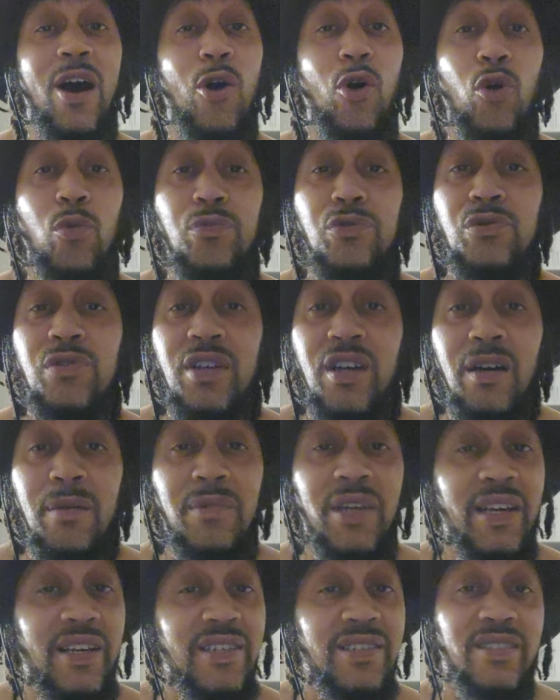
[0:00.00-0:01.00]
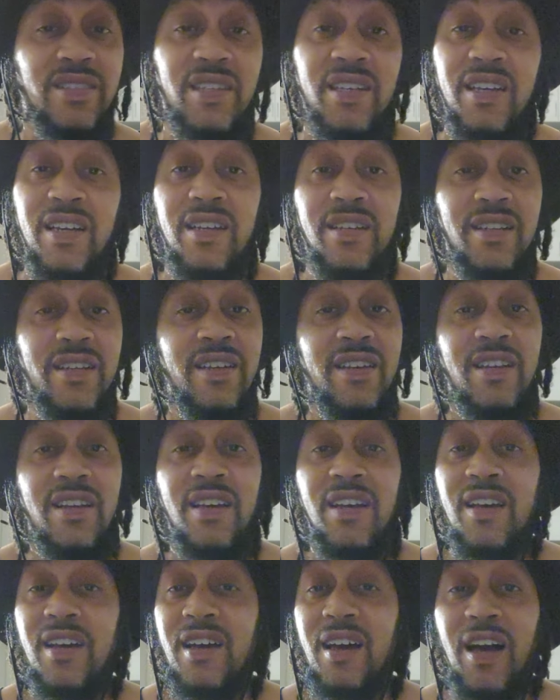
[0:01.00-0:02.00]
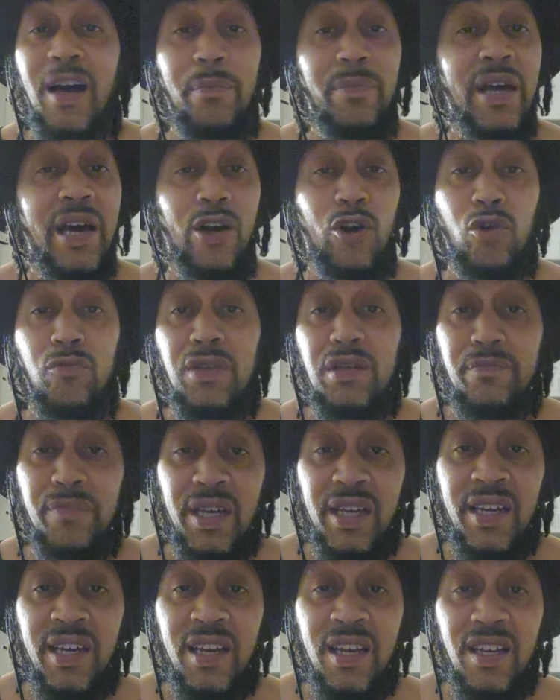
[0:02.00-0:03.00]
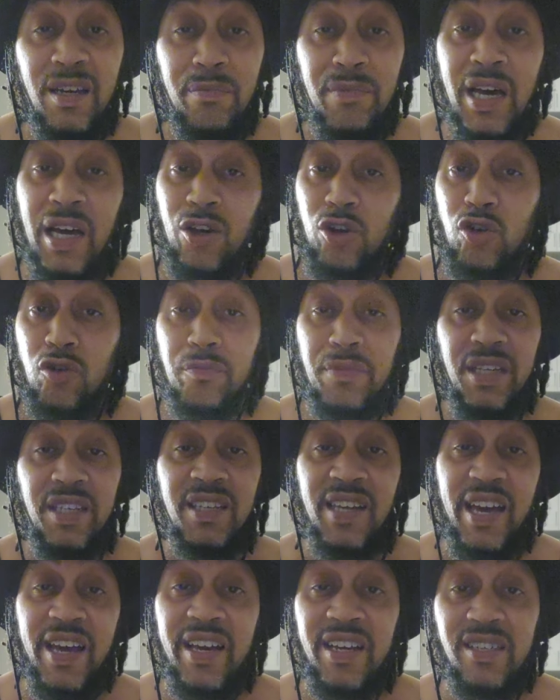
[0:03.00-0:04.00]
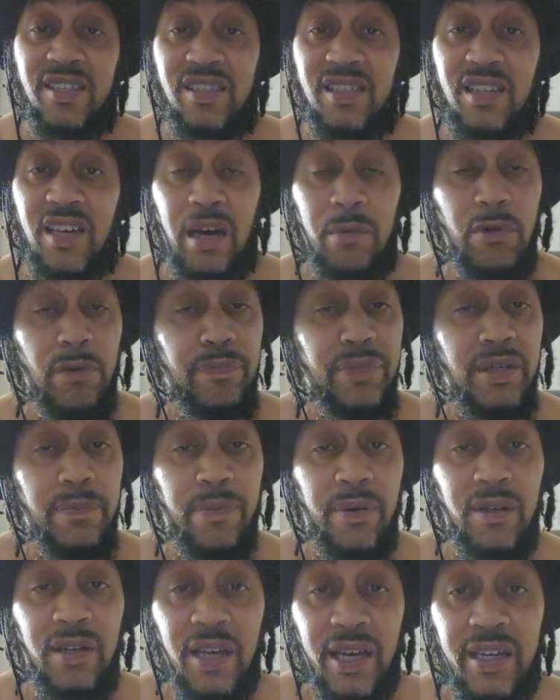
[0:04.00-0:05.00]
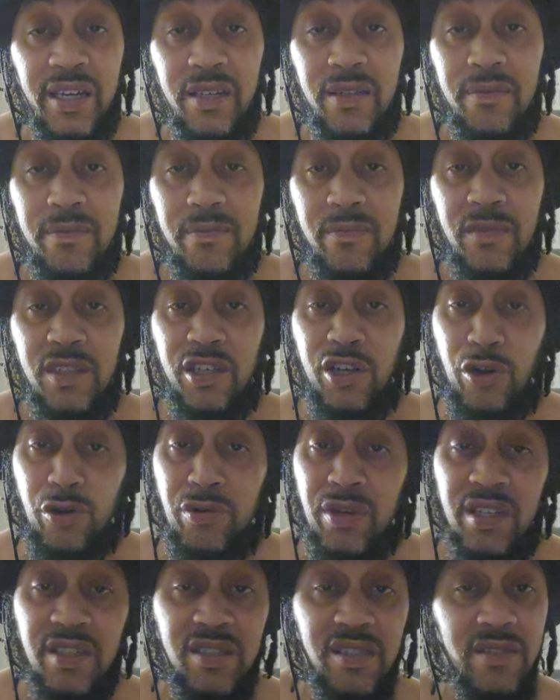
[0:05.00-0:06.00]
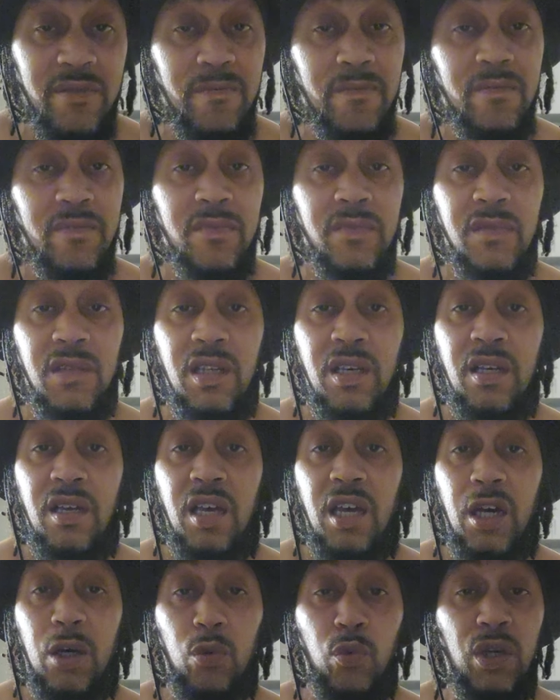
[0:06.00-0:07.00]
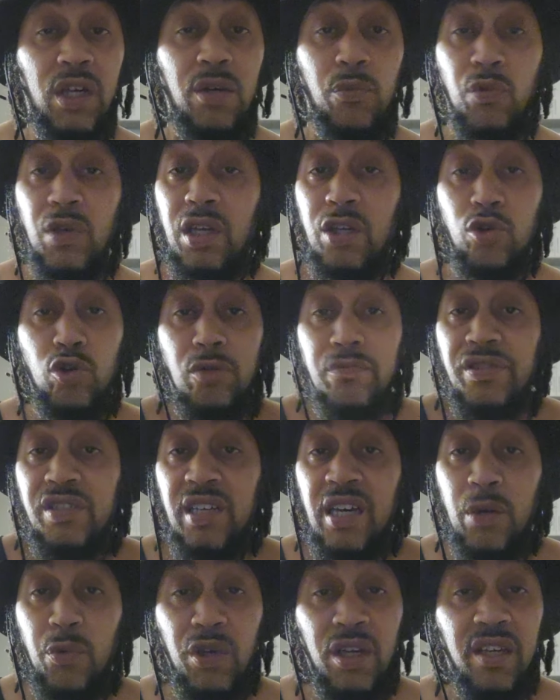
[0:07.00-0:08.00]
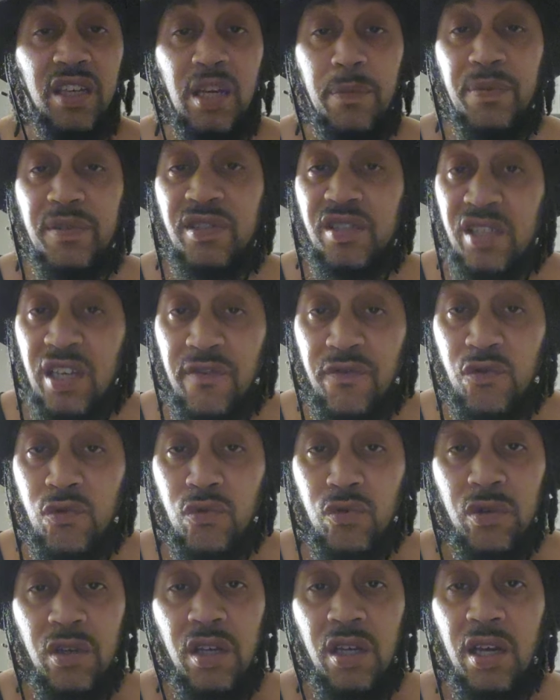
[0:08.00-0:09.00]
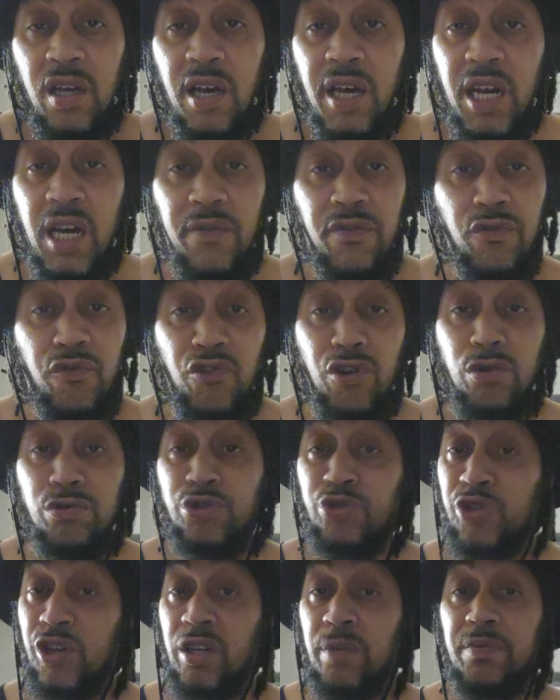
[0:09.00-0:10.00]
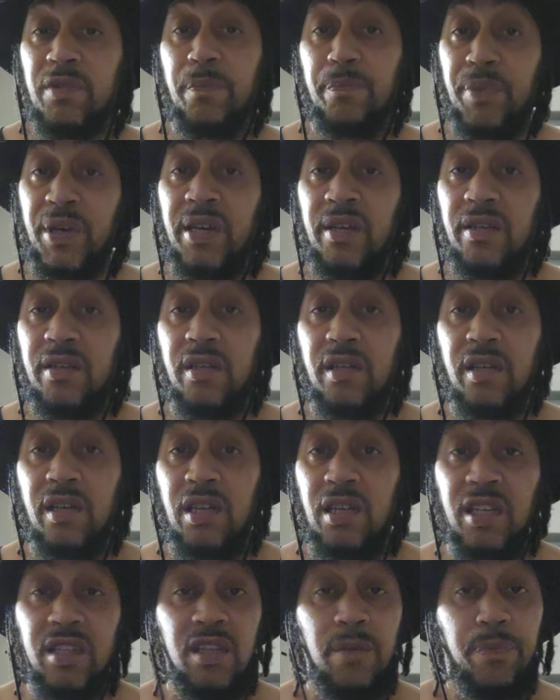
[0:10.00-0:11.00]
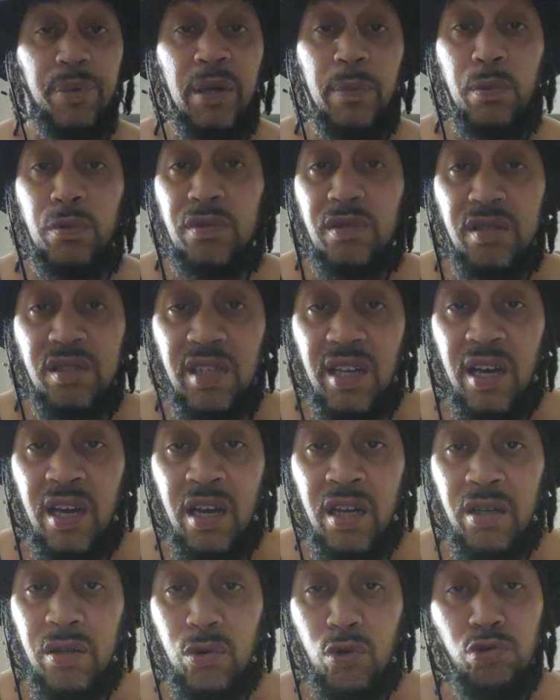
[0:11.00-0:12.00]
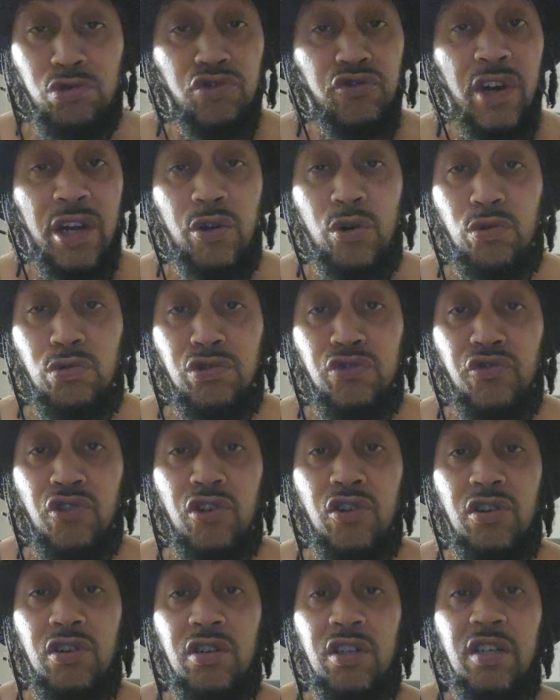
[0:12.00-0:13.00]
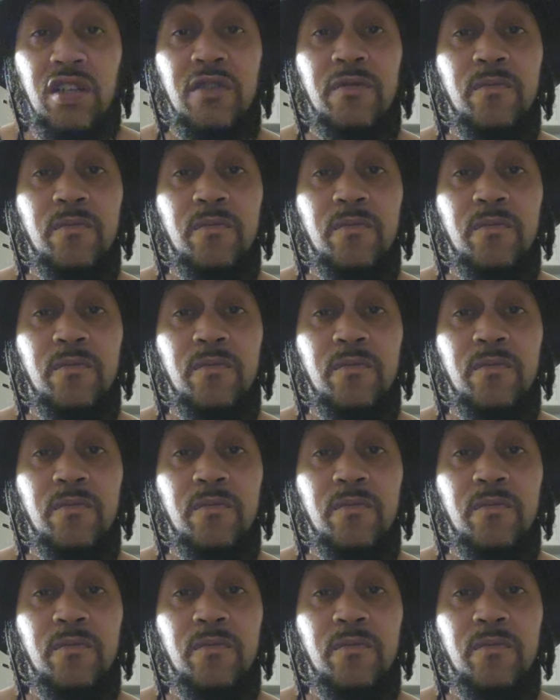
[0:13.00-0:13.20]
I hope you come. Like I said, I'm not going to be mean. I'm not going to be nasty. I'm going to be polite, courteous. We can keep it civil and have a real straight up debate and let the people decide who's right or who's wrong.